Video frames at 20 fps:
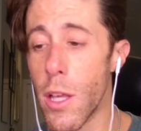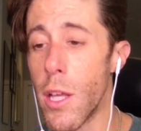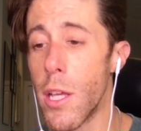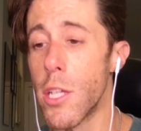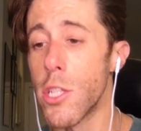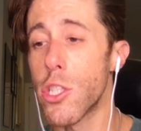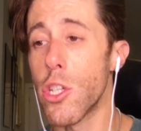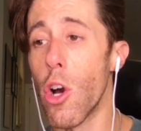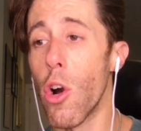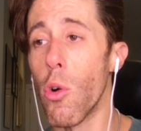
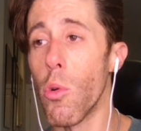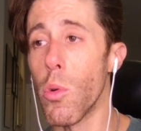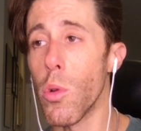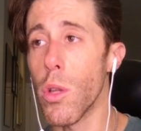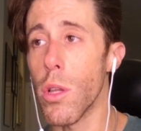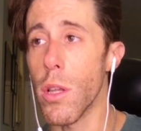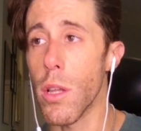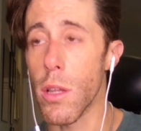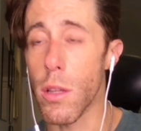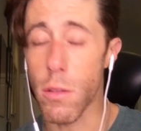So
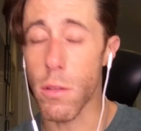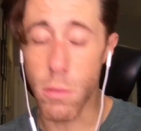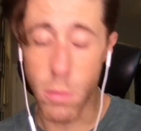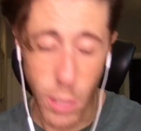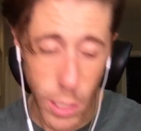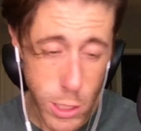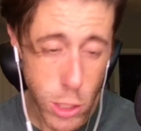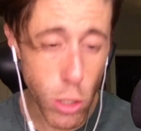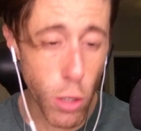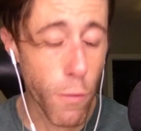
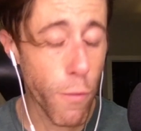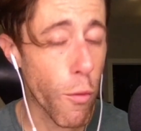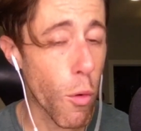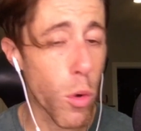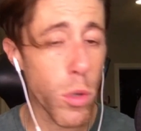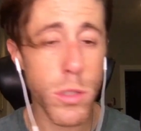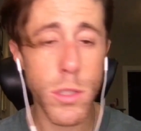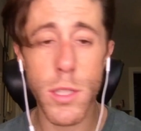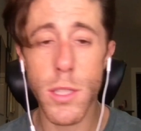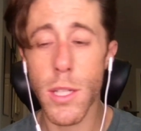let's look
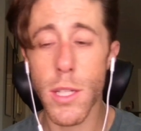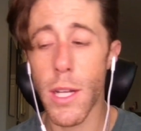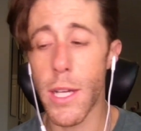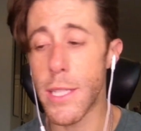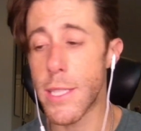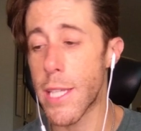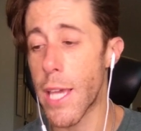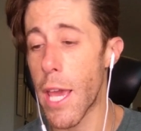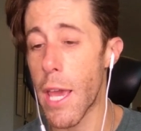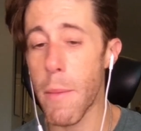forward to tonight's
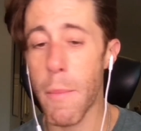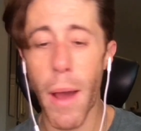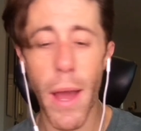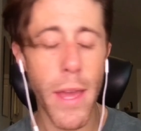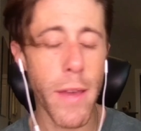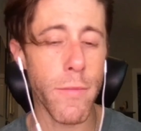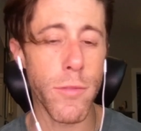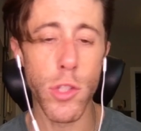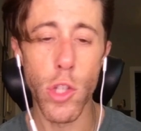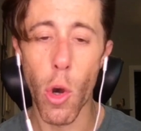game. I
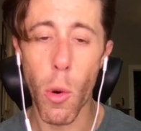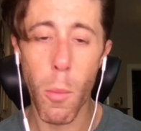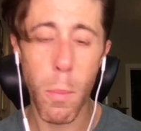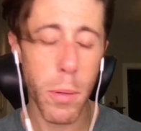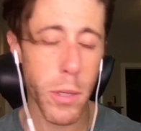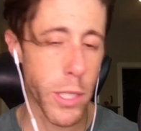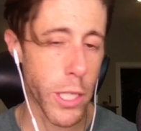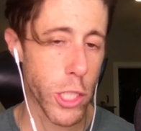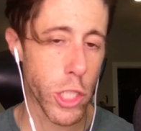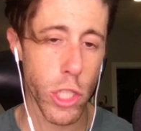have no
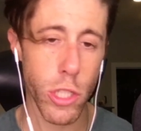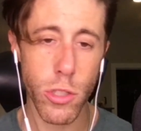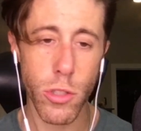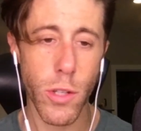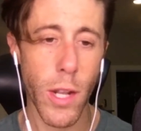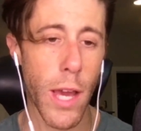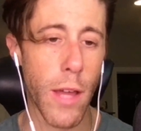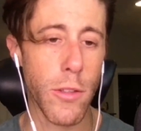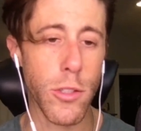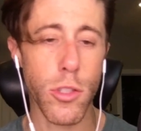predictions on
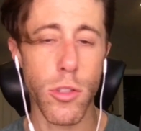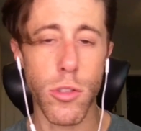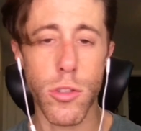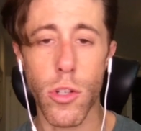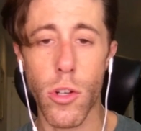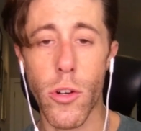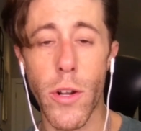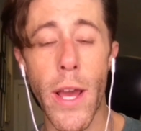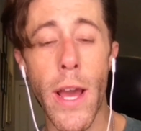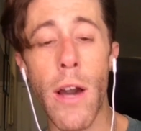how this will
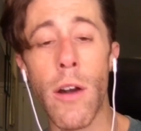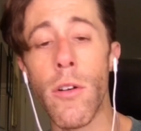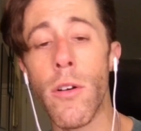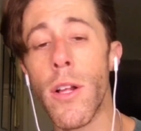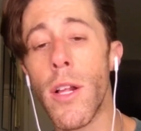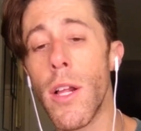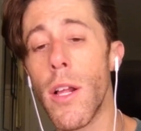turn out.